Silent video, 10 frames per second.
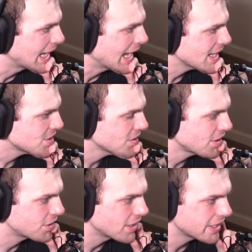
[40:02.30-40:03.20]
I actually
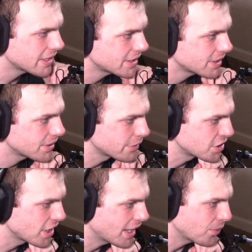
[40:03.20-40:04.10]
think
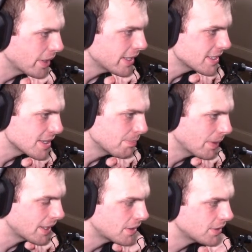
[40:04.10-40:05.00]
Rashad White is a
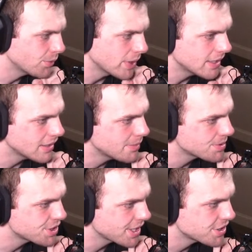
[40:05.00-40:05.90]
better weekly
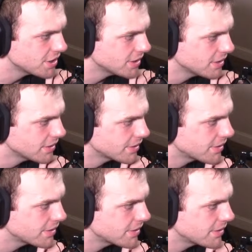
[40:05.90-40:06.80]
projection
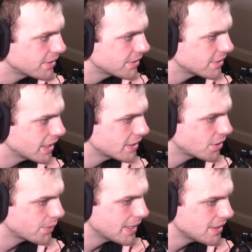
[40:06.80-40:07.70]
than
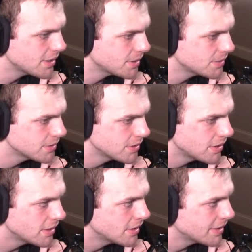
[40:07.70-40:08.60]
Garendo,
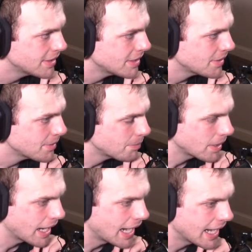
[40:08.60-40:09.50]

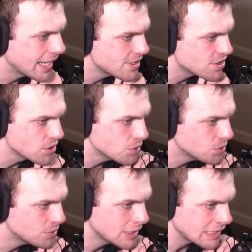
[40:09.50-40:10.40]
but I
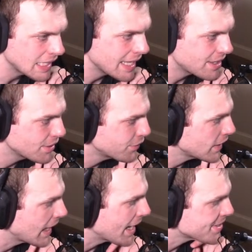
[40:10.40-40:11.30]
do like the
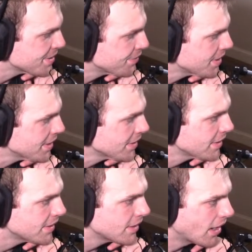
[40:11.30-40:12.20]
philosophy
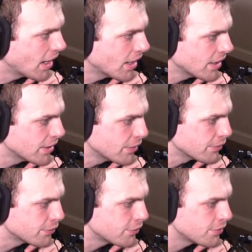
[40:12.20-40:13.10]
of